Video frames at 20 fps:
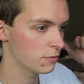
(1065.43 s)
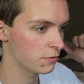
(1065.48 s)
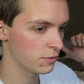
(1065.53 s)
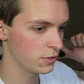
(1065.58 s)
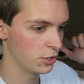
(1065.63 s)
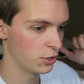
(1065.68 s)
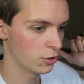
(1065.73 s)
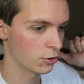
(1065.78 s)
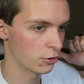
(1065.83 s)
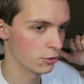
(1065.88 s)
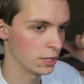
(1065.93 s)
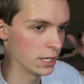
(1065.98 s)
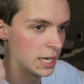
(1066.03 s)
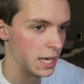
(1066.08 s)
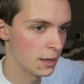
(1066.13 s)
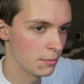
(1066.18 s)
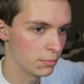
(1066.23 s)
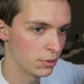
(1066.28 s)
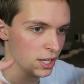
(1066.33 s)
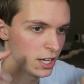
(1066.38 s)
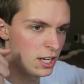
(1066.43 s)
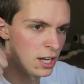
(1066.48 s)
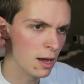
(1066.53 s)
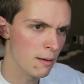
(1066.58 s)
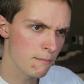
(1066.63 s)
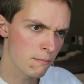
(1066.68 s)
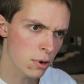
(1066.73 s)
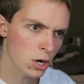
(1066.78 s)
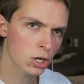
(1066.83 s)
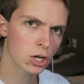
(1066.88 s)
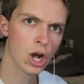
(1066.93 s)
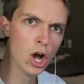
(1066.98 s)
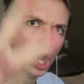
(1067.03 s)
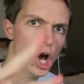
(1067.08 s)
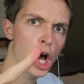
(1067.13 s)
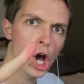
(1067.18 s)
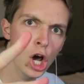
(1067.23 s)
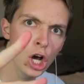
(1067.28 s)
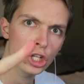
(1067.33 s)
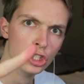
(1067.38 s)
of Fury gameplay number
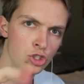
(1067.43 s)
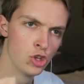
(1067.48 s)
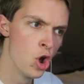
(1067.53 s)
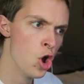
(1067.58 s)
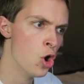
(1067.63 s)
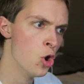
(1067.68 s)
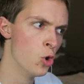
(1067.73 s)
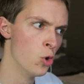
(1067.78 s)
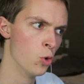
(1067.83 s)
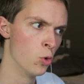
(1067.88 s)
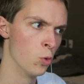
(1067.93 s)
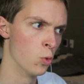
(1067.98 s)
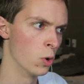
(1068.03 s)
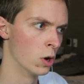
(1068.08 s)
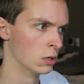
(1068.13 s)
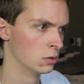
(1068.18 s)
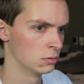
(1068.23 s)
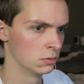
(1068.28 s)
2.